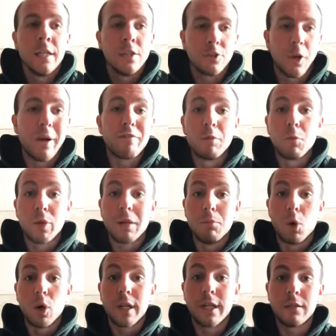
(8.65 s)
So every Monday
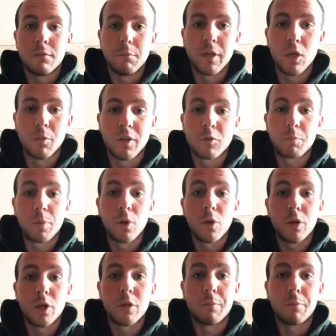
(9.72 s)
morning, me or Miss Booth are going